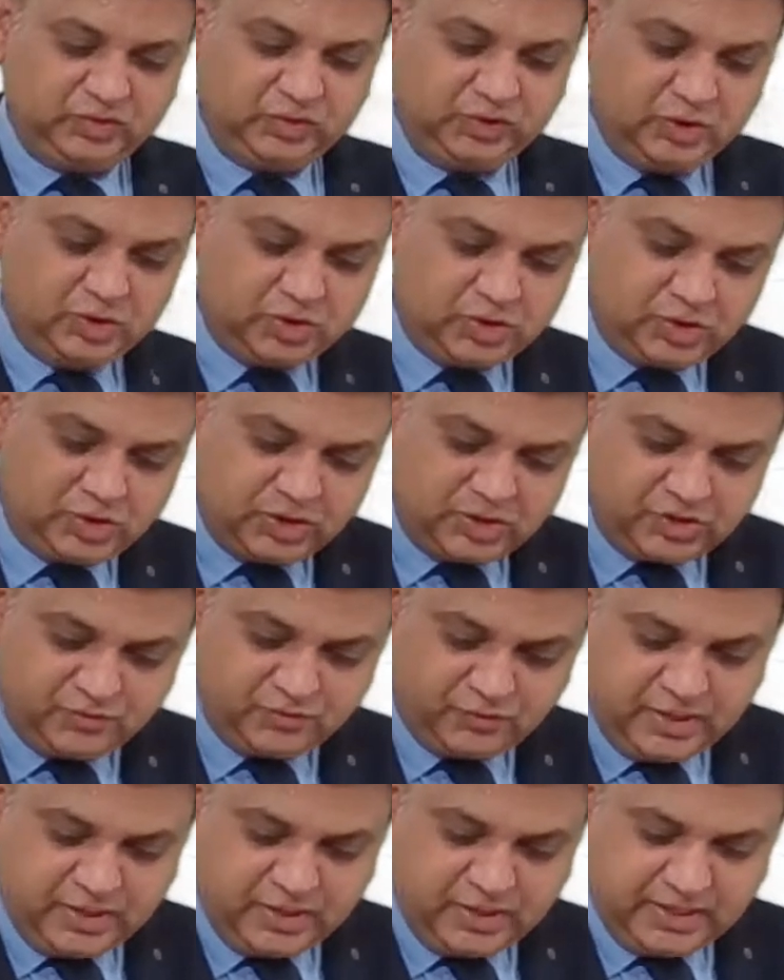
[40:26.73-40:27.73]
So it is
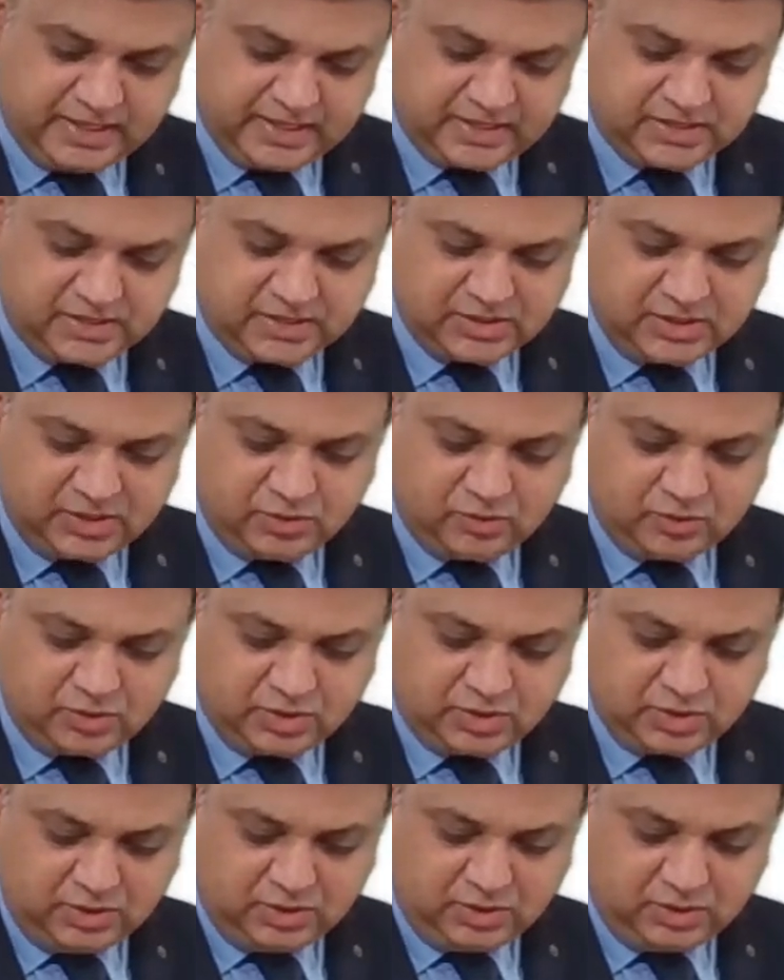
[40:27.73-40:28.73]

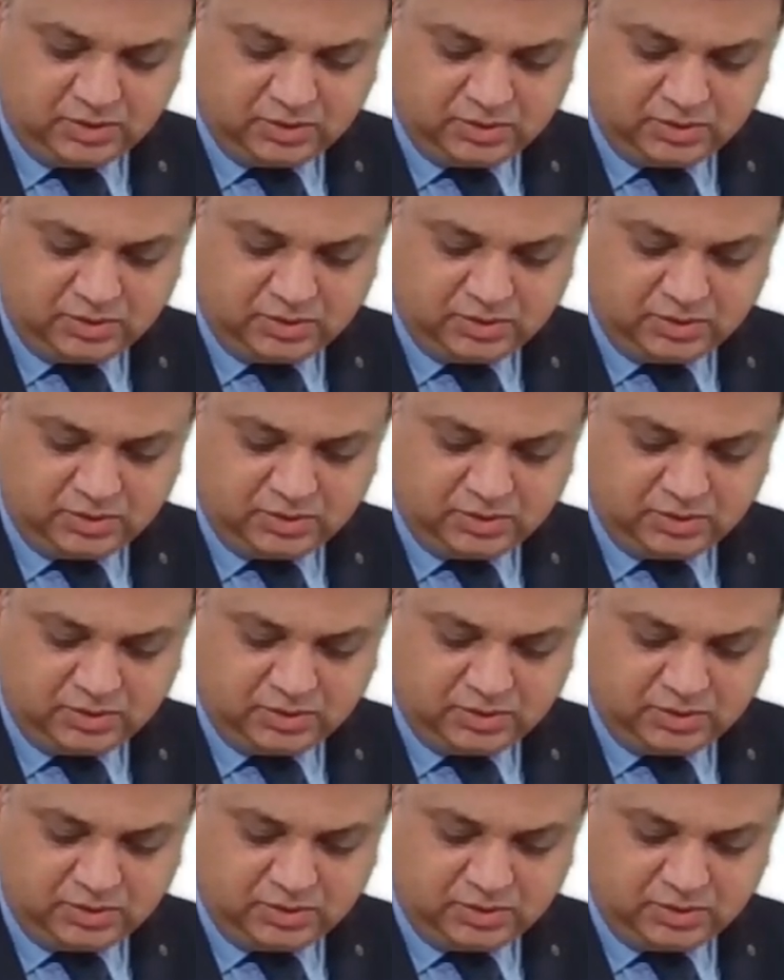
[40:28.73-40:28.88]
4,62,000